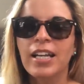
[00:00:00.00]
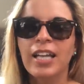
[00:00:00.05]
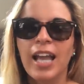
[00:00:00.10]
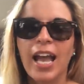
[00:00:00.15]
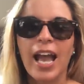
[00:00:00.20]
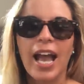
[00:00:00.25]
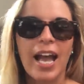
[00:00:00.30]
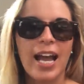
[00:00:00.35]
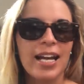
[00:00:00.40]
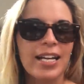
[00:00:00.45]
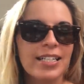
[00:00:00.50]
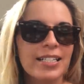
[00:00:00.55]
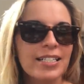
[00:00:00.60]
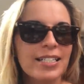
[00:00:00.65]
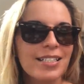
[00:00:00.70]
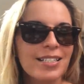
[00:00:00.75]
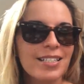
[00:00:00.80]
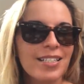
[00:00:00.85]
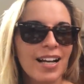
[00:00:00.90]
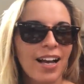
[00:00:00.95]

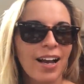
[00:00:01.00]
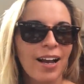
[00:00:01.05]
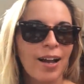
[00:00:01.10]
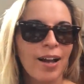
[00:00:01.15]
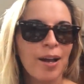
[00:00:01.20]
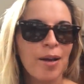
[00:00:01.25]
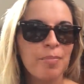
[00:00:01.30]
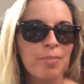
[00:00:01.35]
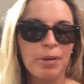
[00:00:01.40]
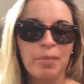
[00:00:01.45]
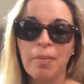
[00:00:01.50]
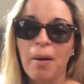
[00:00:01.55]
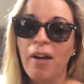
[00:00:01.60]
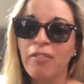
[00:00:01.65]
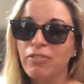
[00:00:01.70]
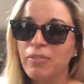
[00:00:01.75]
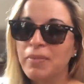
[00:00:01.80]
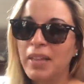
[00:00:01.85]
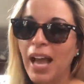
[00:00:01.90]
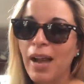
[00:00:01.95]
And uh, but
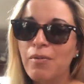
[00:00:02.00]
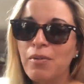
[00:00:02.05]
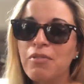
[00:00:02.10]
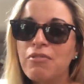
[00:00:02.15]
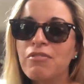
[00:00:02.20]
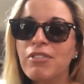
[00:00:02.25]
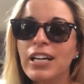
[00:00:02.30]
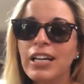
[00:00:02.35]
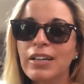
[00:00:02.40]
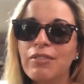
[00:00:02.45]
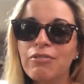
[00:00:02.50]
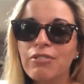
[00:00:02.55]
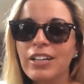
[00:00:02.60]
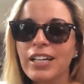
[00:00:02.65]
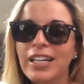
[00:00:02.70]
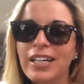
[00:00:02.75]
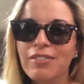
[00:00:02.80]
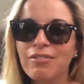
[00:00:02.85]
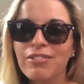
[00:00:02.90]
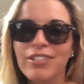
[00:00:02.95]
apart from that, we're really
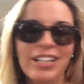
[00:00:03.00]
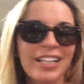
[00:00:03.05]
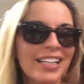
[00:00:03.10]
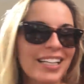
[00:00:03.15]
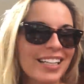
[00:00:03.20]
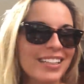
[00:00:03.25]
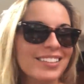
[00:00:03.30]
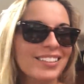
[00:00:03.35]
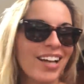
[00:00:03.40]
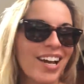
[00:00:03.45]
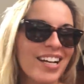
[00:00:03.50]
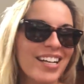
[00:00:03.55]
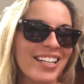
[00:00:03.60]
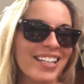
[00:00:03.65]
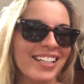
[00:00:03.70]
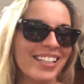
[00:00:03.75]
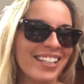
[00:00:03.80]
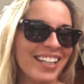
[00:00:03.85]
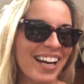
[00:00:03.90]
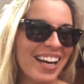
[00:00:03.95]
really really
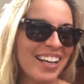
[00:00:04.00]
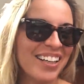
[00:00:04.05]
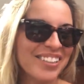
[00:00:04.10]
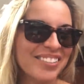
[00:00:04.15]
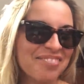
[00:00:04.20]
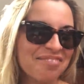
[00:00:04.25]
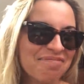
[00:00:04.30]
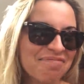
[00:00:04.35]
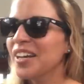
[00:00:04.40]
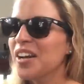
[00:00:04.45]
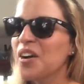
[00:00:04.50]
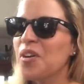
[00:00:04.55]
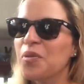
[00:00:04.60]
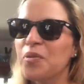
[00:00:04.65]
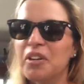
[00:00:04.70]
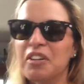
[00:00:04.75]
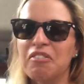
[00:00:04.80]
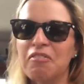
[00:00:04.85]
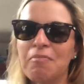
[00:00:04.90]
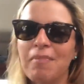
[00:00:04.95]
excited. Um,
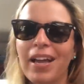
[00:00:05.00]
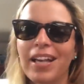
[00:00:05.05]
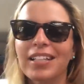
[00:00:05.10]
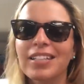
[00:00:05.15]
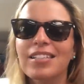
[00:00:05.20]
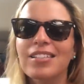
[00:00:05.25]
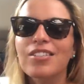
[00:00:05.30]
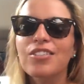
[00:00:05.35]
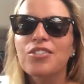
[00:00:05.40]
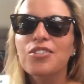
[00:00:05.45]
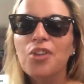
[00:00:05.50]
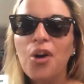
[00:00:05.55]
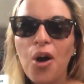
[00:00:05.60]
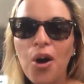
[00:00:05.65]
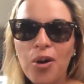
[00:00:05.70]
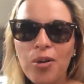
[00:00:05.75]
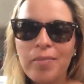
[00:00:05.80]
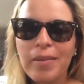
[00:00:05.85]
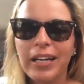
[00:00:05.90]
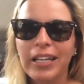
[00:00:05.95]
we've met
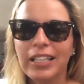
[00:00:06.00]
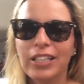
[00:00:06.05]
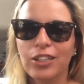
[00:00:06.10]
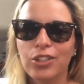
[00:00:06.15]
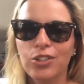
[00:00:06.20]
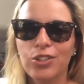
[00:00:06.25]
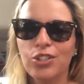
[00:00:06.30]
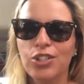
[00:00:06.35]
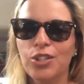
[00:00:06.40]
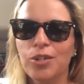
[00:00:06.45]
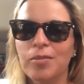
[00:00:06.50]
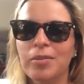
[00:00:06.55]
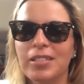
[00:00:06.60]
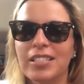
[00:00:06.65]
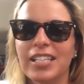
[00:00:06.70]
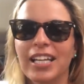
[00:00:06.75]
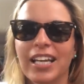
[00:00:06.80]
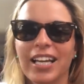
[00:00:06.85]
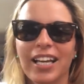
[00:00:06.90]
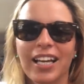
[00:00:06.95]
so many YouTubers
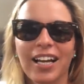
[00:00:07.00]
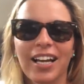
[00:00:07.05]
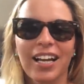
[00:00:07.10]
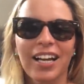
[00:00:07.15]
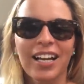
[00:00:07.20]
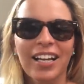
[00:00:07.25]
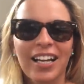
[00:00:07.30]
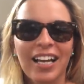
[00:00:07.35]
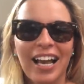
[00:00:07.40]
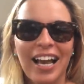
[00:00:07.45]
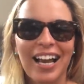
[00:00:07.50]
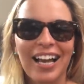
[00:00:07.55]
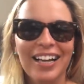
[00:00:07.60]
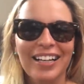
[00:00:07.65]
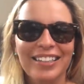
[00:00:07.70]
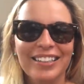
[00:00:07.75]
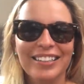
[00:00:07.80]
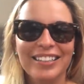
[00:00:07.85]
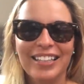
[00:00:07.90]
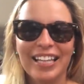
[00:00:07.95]
here
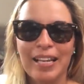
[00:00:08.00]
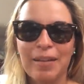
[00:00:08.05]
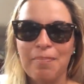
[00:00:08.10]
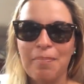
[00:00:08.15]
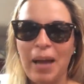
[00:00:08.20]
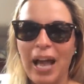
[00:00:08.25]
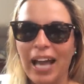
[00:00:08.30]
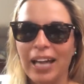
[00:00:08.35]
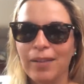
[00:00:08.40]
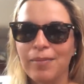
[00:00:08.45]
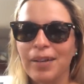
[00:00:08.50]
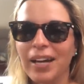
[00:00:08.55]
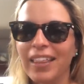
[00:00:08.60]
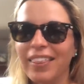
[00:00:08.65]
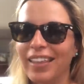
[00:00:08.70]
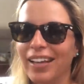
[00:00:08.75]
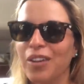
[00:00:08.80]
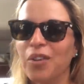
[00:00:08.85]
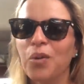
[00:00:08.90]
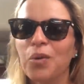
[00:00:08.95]
uh, in Panama.
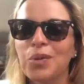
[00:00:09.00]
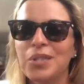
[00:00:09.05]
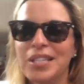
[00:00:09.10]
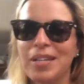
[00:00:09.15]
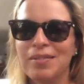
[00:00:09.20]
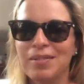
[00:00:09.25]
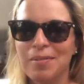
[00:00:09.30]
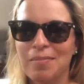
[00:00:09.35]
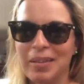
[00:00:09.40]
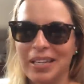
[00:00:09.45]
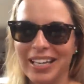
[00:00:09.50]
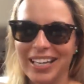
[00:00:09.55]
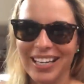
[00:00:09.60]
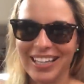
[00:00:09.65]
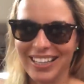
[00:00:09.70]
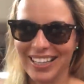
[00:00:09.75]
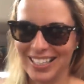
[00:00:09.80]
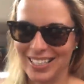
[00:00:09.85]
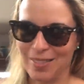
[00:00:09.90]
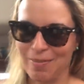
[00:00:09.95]
They all seem to be in
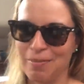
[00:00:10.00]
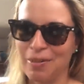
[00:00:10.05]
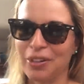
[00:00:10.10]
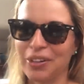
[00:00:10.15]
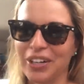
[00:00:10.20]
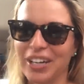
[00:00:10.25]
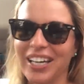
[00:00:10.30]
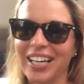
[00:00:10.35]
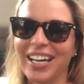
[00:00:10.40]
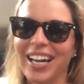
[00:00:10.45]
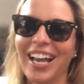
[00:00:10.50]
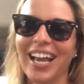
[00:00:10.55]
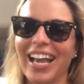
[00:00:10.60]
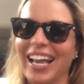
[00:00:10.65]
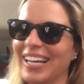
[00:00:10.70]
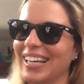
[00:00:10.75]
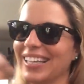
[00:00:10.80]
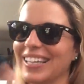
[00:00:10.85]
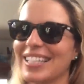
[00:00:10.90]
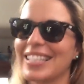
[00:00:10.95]
this marina and
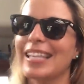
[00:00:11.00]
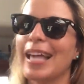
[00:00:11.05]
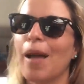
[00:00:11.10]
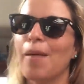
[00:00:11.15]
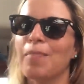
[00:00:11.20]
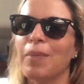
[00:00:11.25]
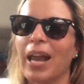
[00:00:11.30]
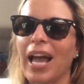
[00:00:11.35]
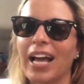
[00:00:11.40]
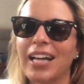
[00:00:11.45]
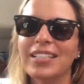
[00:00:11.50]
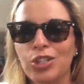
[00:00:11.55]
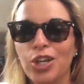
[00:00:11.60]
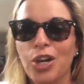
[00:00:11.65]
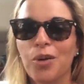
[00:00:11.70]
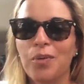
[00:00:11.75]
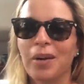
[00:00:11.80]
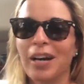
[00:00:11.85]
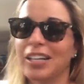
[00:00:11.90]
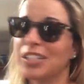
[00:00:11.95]
in the San Blas.
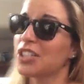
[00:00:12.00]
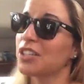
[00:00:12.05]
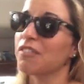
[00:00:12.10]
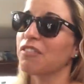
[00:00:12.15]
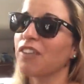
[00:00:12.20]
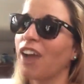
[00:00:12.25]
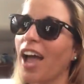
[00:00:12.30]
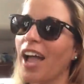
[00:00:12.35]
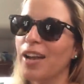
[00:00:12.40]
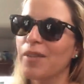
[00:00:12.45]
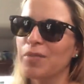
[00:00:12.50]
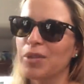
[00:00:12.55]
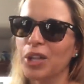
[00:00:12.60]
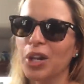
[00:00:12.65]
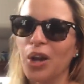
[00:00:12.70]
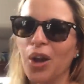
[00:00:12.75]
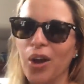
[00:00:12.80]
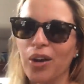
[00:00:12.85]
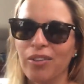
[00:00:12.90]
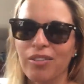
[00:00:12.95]
So we're actually flying with a
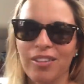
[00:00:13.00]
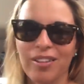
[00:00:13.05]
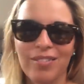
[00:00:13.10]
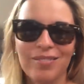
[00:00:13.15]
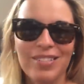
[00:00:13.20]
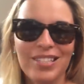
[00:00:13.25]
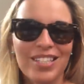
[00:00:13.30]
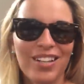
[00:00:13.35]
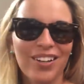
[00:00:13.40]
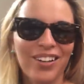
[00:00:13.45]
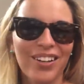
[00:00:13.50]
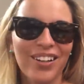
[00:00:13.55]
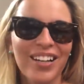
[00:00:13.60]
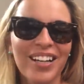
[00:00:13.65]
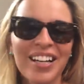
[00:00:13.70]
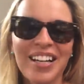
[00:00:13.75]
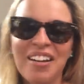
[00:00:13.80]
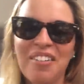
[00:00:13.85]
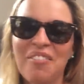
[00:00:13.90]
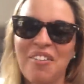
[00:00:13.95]
lot of them, so
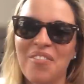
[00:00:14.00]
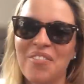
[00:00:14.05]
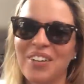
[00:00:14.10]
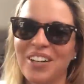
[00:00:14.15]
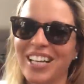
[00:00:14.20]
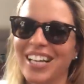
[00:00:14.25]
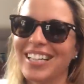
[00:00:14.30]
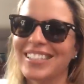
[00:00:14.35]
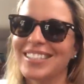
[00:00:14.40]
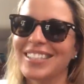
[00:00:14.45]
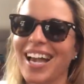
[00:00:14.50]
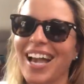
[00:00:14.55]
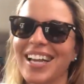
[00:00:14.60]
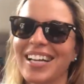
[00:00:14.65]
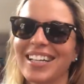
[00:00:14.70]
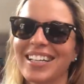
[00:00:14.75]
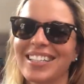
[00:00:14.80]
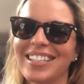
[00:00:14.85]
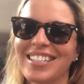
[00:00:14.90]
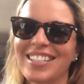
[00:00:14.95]
we're pretty
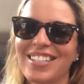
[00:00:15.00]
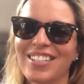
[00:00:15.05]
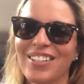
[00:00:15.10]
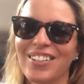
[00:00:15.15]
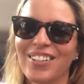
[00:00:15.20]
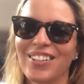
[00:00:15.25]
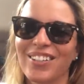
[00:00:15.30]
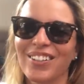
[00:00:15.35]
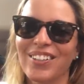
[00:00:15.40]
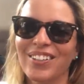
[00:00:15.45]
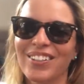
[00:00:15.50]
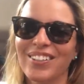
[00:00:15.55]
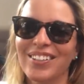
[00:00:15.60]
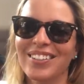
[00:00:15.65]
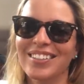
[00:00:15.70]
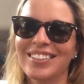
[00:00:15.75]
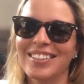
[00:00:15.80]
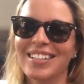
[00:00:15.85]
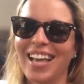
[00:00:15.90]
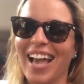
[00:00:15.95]
excited
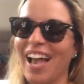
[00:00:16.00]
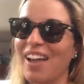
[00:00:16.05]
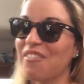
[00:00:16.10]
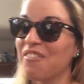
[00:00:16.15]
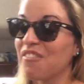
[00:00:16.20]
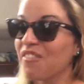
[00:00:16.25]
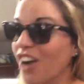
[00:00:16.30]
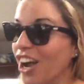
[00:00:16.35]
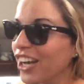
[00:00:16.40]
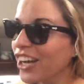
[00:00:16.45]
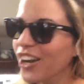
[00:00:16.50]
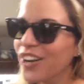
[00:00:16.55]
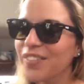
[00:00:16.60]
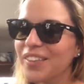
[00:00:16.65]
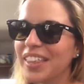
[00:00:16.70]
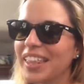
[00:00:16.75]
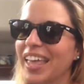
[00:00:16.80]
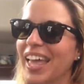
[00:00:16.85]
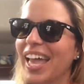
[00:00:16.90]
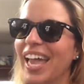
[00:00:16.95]
to to have fun over
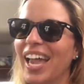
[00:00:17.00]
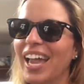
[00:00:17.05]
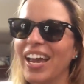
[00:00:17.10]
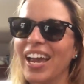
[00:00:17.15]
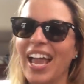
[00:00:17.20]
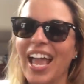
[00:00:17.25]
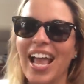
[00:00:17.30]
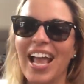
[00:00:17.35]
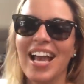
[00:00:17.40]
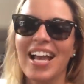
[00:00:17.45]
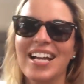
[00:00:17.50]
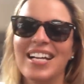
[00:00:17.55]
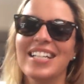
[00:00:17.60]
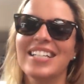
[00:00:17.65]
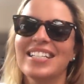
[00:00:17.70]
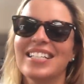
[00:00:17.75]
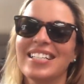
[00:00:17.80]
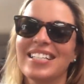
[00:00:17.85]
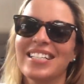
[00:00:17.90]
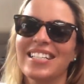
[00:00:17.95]
there
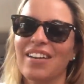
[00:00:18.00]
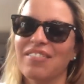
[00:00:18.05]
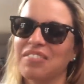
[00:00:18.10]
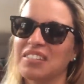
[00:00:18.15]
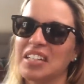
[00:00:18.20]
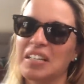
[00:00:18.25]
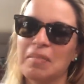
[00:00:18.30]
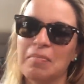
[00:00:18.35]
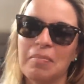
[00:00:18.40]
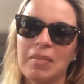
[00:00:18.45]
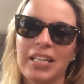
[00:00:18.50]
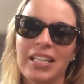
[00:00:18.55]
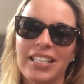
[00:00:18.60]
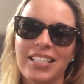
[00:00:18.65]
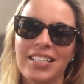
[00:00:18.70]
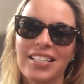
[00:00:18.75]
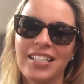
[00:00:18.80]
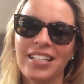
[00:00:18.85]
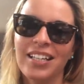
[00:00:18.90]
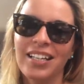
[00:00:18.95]
and definitely
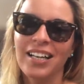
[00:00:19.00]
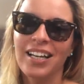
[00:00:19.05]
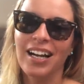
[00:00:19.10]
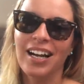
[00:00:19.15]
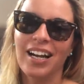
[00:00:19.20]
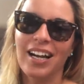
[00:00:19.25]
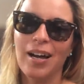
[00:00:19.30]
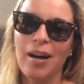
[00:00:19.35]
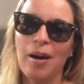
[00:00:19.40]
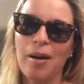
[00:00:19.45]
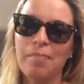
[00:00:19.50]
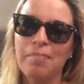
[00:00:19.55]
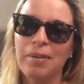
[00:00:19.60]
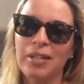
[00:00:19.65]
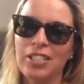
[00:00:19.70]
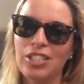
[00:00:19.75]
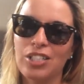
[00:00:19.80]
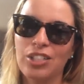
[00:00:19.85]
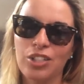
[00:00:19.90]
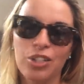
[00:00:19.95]
meet a
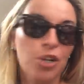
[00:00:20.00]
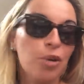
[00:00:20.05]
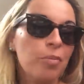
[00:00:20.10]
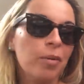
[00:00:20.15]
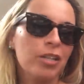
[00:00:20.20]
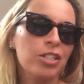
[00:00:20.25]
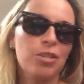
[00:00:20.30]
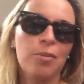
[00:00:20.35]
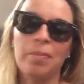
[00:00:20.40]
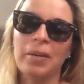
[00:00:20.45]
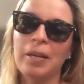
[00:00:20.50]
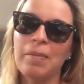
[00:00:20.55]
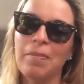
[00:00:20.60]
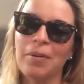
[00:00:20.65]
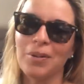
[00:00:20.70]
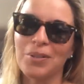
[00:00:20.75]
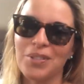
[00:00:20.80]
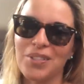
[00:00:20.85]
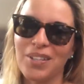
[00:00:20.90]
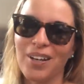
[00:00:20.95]
bunch new bunch of
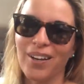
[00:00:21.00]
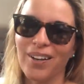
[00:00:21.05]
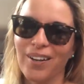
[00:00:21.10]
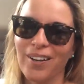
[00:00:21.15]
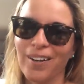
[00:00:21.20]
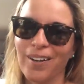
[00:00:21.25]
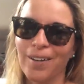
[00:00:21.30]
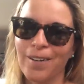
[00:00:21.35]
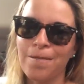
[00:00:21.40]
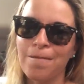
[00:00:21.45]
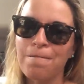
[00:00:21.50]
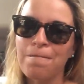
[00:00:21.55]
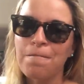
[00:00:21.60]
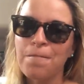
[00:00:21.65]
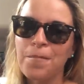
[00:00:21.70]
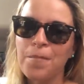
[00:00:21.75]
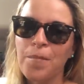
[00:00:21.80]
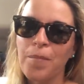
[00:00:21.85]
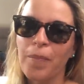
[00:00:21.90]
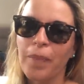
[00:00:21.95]
people. So
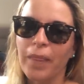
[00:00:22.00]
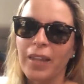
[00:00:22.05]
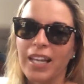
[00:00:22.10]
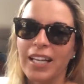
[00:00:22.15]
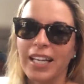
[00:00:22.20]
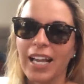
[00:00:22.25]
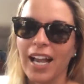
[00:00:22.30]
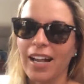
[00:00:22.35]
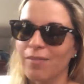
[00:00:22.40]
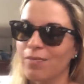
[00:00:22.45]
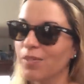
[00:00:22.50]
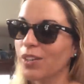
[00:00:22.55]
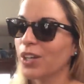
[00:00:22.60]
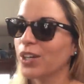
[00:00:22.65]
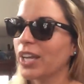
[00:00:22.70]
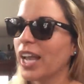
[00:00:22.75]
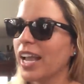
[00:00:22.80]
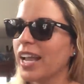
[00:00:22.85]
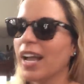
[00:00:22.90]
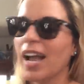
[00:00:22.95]
yeah,
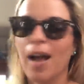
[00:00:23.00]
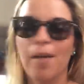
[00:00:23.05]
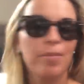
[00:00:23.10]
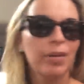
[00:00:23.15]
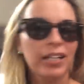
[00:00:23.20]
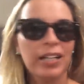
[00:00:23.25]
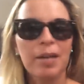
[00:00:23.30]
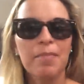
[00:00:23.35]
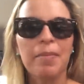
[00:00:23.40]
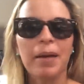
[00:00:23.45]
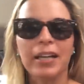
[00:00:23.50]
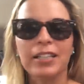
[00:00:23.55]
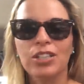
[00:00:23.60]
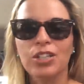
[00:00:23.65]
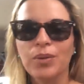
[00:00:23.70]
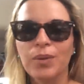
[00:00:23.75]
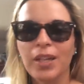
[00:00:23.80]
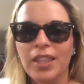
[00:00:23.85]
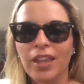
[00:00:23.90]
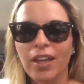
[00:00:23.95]
okay, I better get back
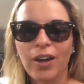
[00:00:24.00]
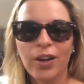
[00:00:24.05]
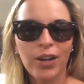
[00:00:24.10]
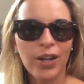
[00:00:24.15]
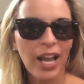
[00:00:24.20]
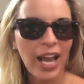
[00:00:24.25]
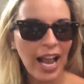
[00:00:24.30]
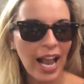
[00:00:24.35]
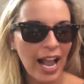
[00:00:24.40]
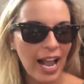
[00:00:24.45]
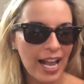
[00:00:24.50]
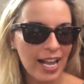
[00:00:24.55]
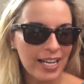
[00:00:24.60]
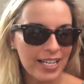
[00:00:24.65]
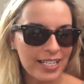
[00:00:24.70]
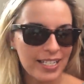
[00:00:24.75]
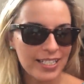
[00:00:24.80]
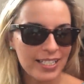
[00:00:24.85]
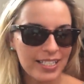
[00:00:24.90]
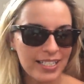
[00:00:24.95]
to it though,
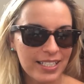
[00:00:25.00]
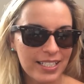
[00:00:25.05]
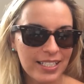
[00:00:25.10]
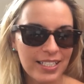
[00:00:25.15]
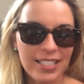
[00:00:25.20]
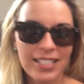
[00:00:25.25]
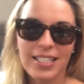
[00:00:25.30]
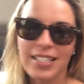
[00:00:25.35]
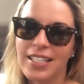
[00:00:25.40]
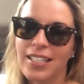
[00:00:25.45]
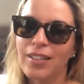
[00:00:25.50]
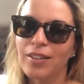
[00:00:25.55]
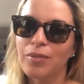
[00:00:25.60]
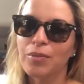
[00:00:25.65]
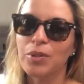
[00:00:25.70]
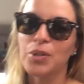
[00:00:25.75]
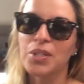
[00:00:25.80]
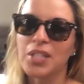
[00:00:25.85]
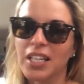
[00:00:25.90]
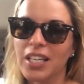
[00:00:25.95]
and
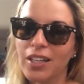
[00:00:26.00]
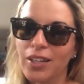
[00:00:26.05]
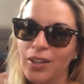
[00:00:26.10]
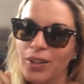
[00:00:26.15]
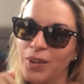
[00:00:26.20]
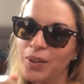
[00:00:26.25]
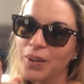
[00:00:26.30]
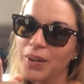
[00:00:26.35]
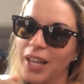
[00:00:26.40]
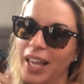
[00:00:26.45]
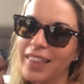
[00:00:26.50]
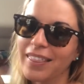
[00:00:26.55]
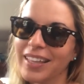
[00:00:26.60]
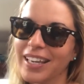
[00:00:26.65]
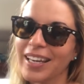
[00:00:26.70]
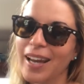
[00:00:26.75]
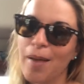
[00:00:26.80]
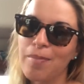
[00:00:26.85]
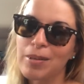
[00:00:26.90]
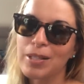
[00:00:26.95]
we'll see you at the
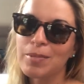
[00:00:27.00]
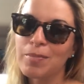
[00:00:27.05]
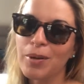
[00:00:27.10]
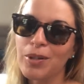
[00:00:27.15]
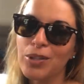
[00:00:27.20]
Annapolis Boat